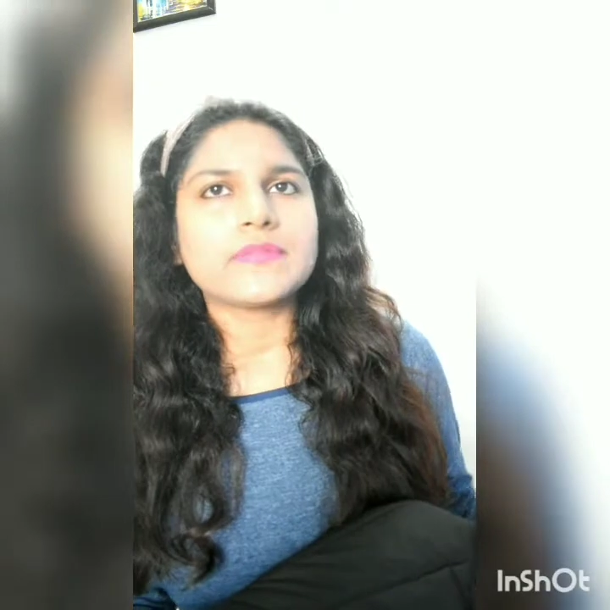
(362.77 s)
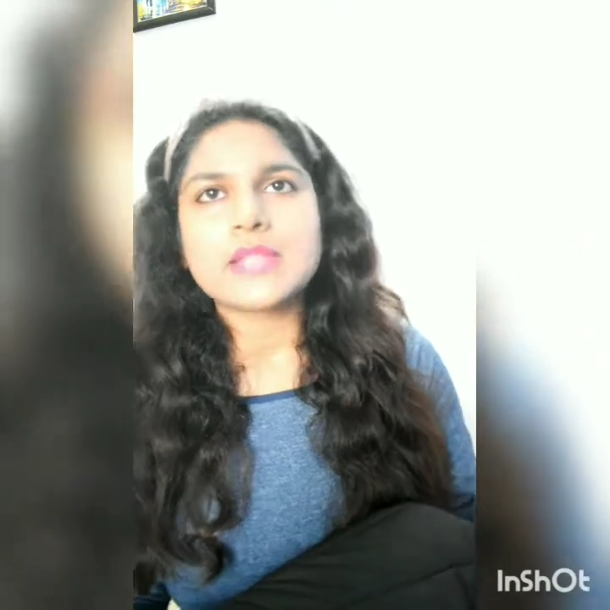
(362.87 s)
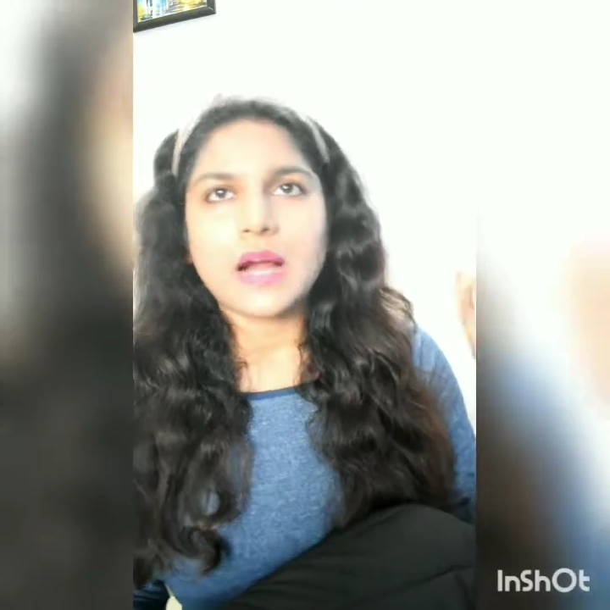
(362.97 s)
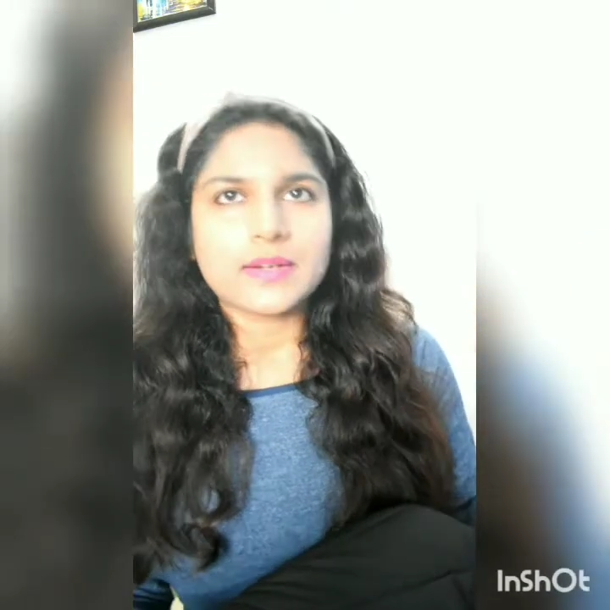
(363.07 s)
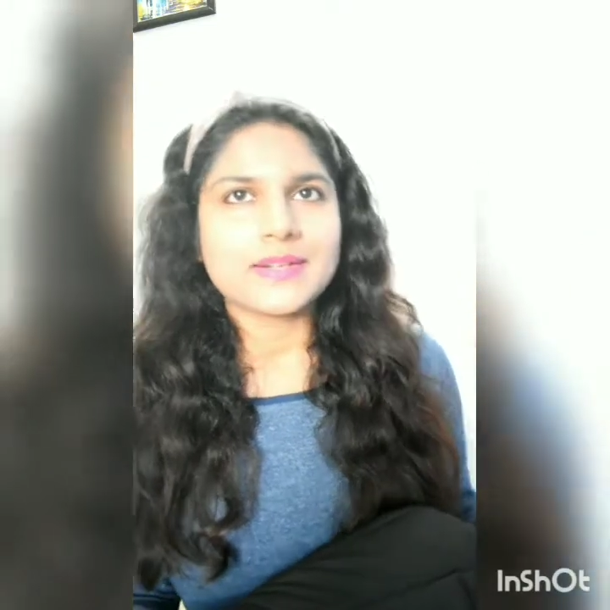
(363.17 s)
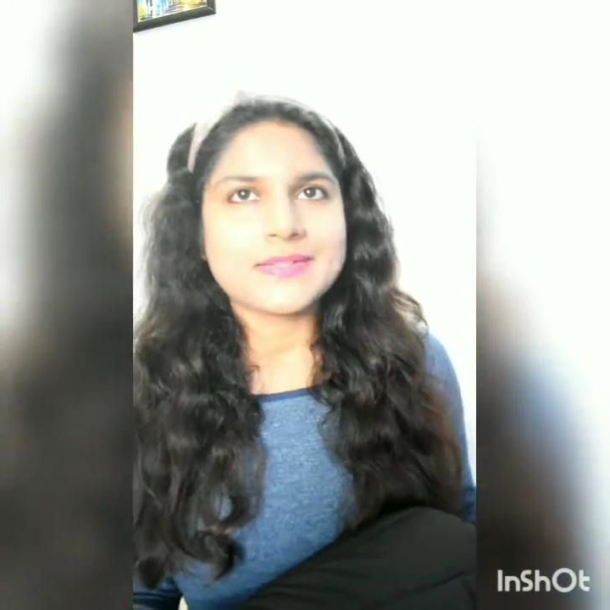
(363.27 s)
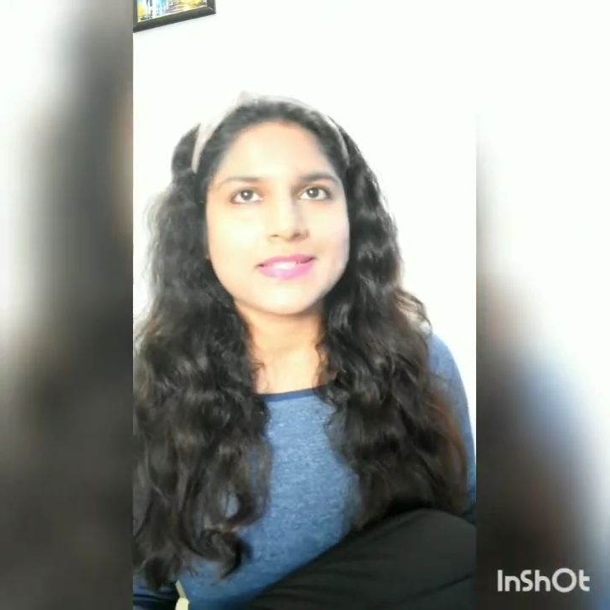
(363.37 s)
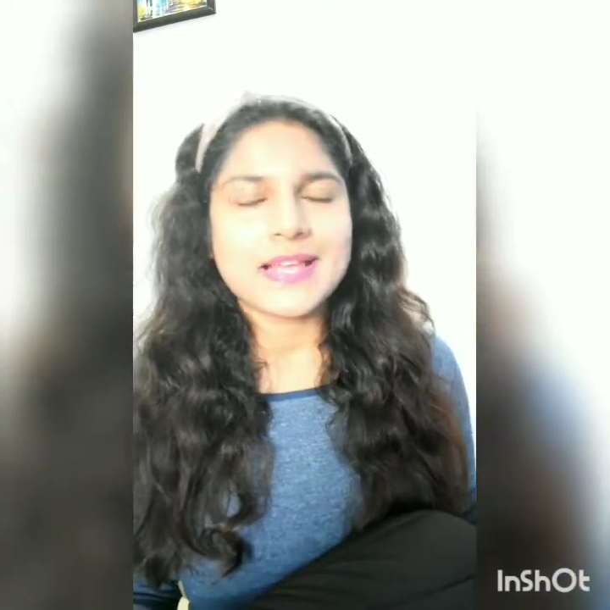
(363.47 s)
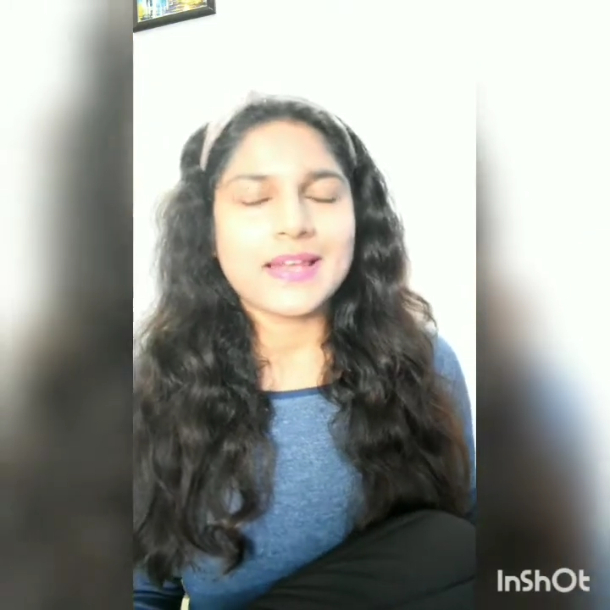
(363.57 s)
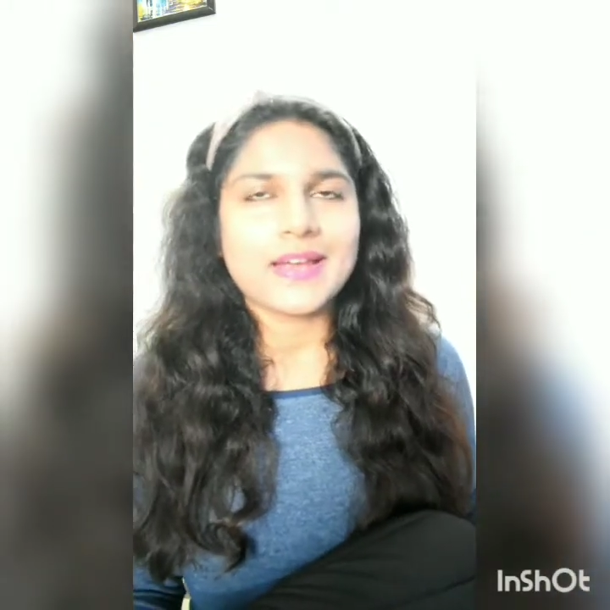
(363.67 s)
started
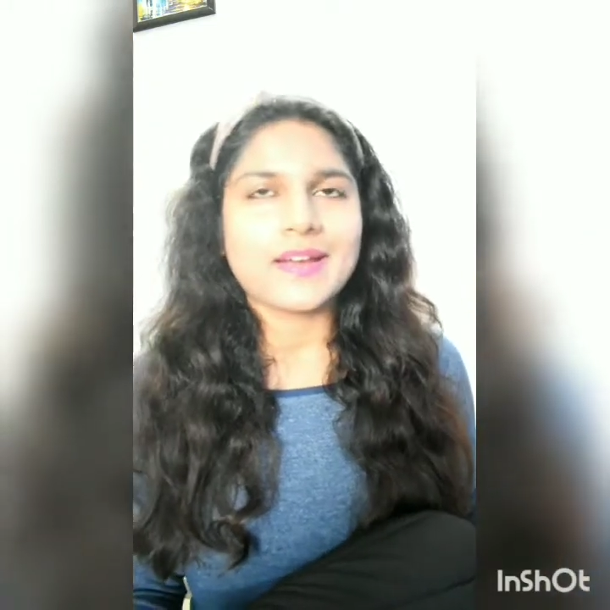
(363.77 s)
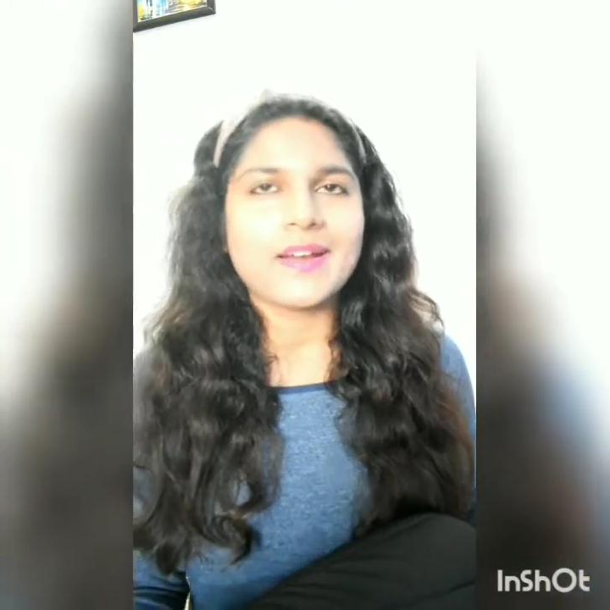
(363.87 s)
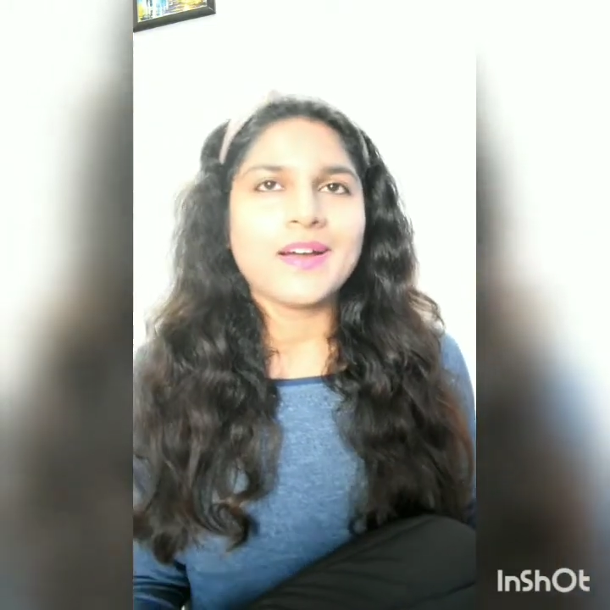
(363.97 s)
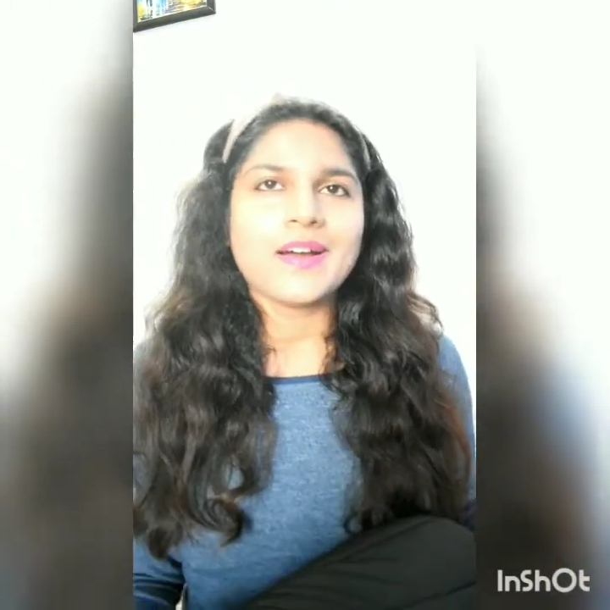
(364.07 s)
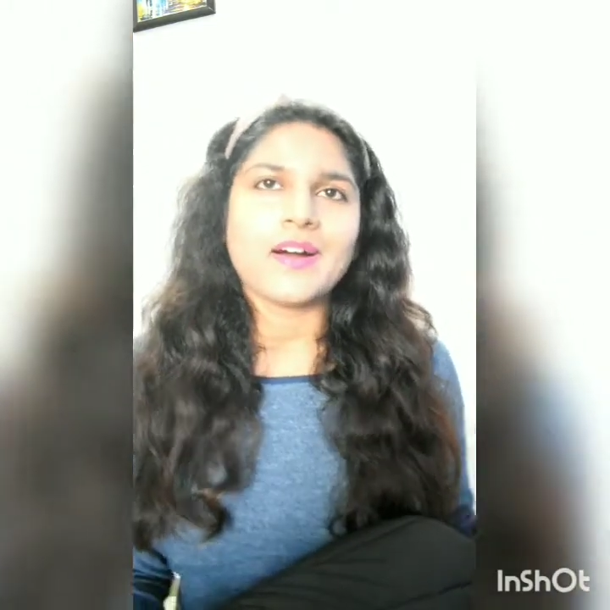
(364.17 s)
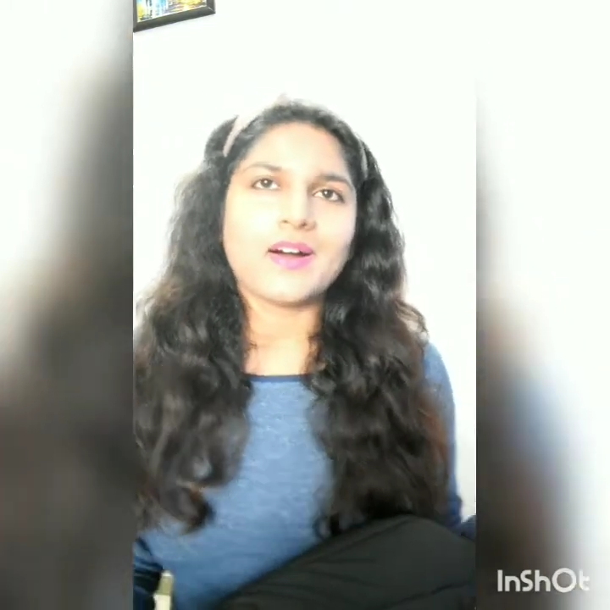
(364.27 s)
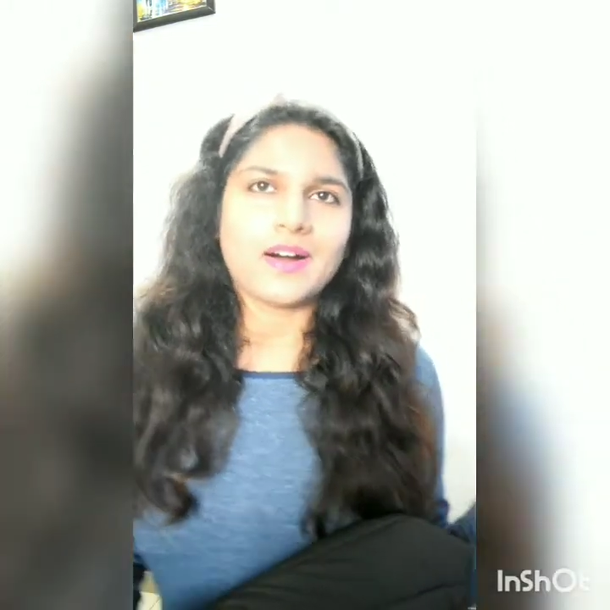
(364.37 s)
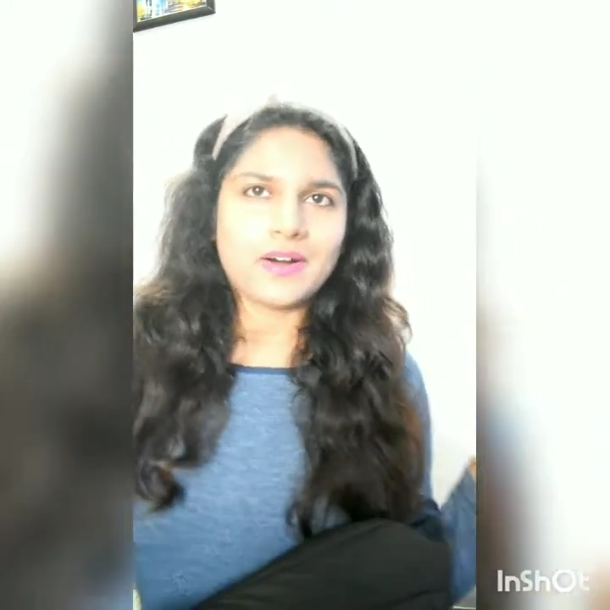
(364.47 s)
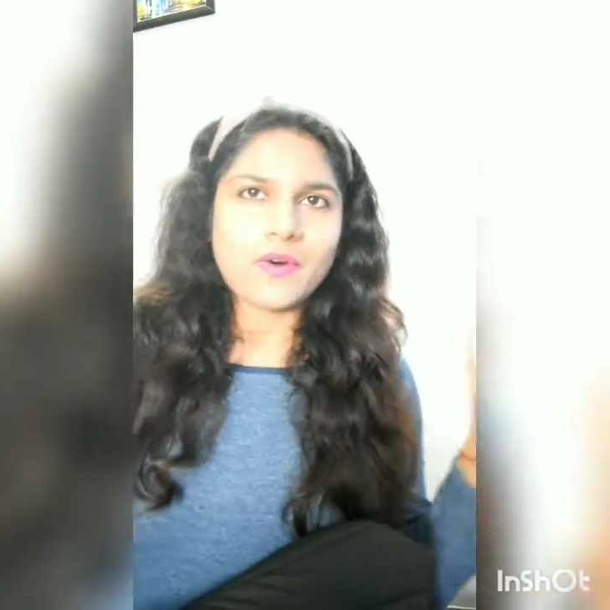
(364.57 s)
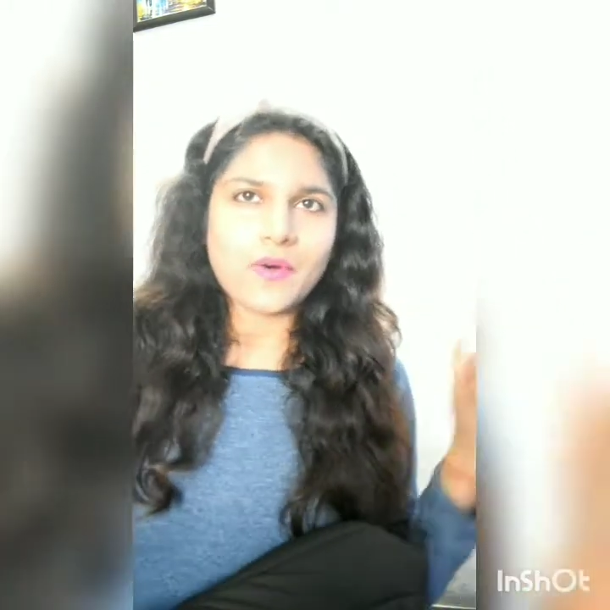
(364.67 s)
selling
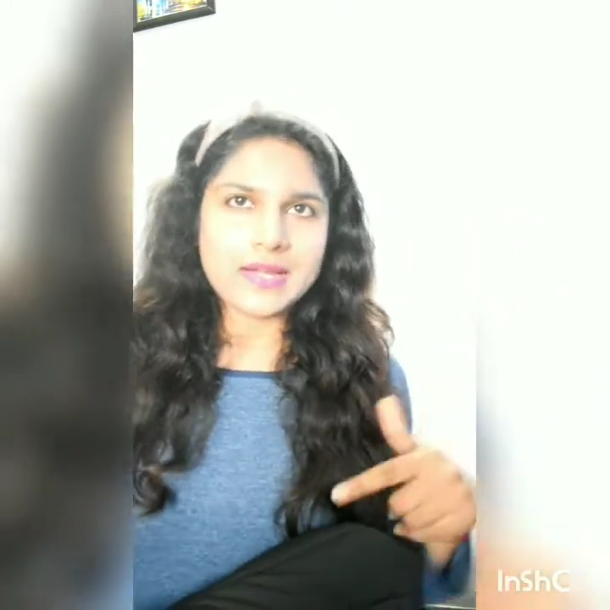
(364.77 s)
uh,